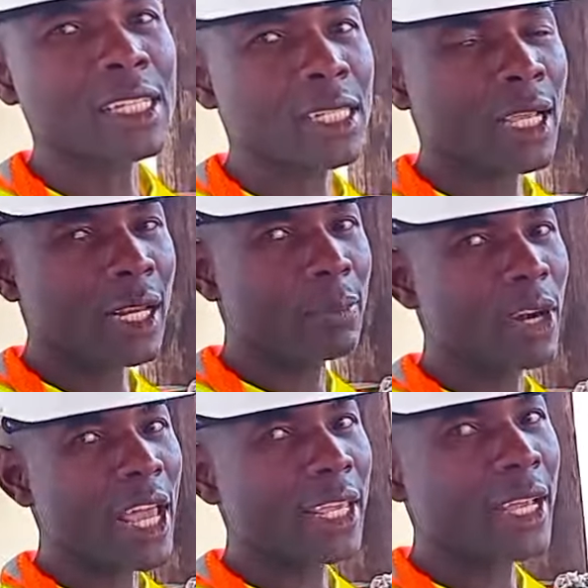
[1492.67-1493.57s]
That
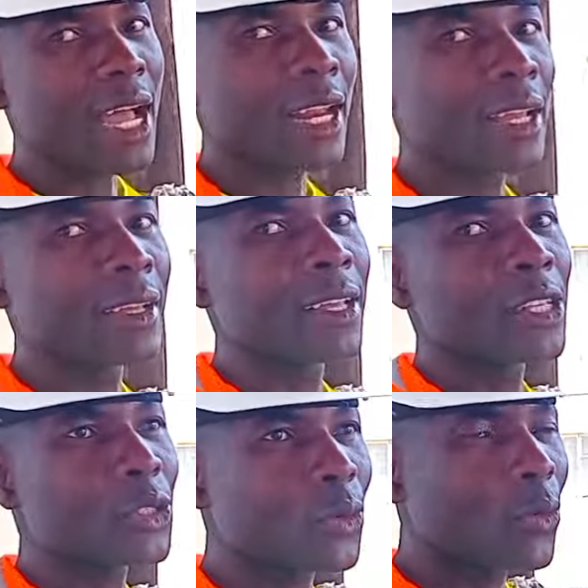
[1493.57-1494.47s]
cream-like color.
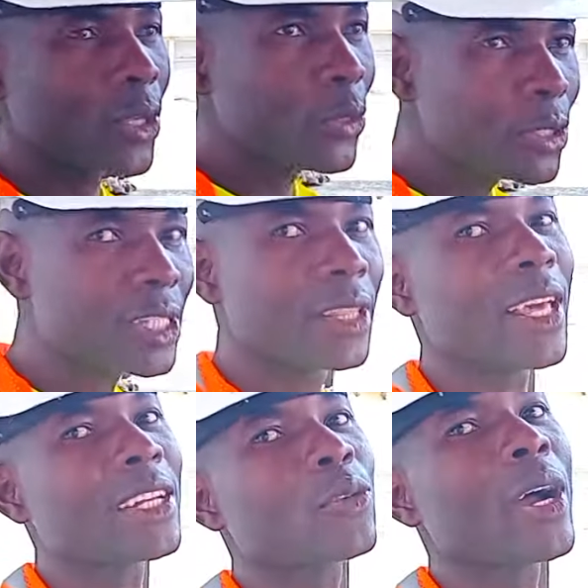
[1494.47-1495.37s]
So we use
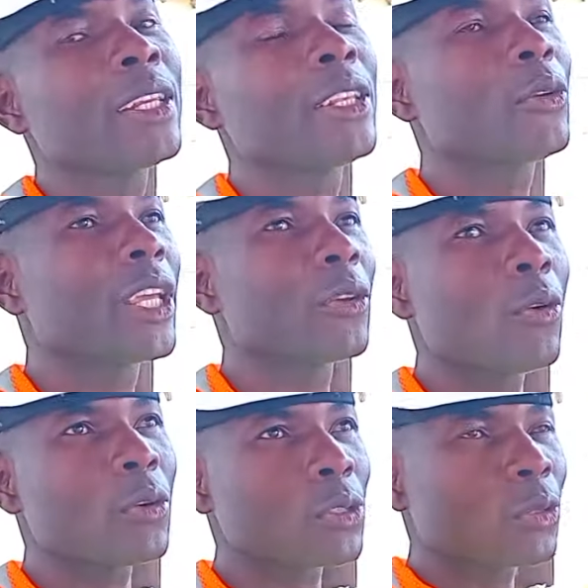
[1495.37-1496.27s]
that one. You can go
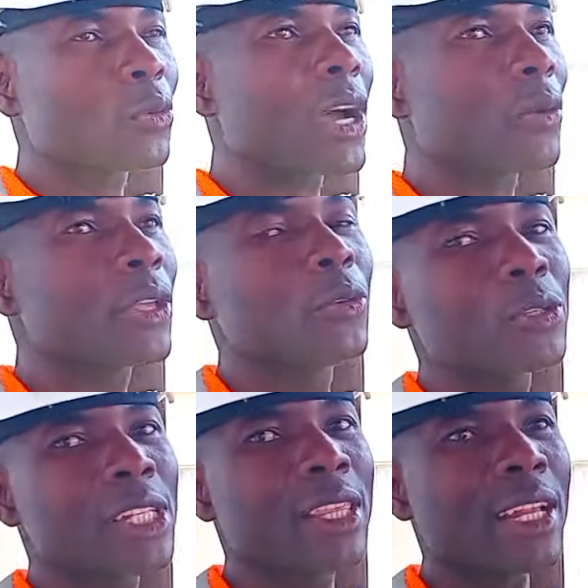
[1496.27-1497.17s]
also to Karo, you
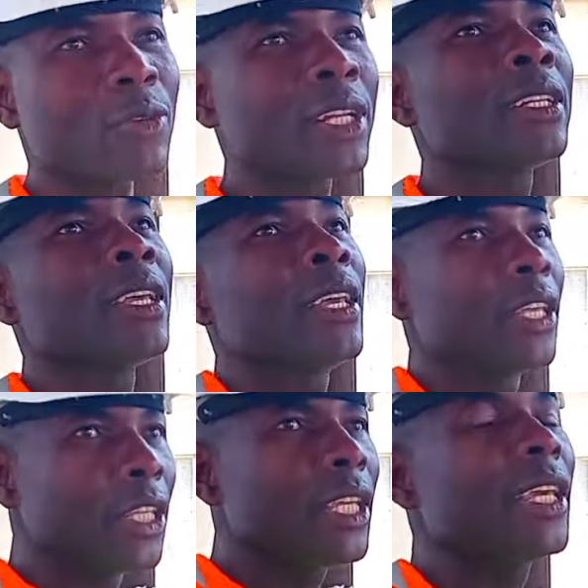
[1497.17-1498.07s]
see that one.
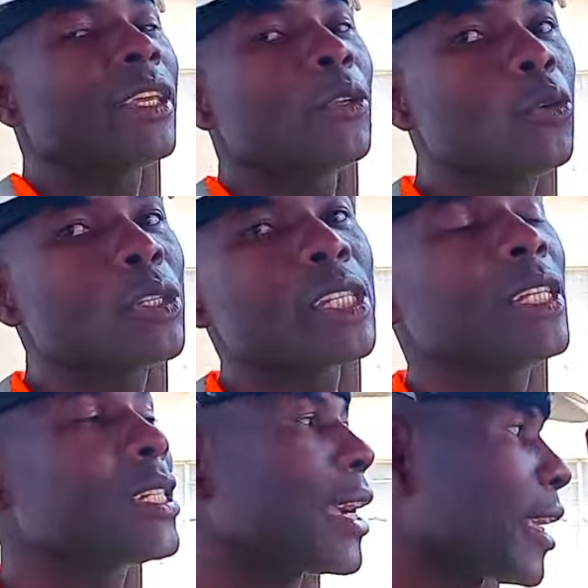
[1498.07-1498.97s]
Here you see
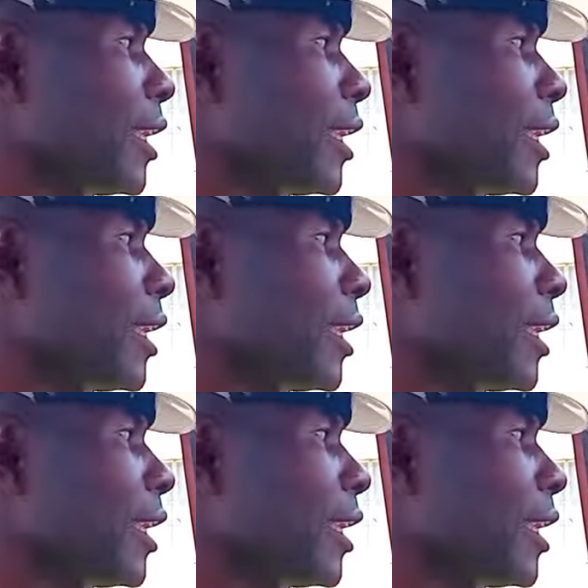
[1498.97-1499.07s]
it again.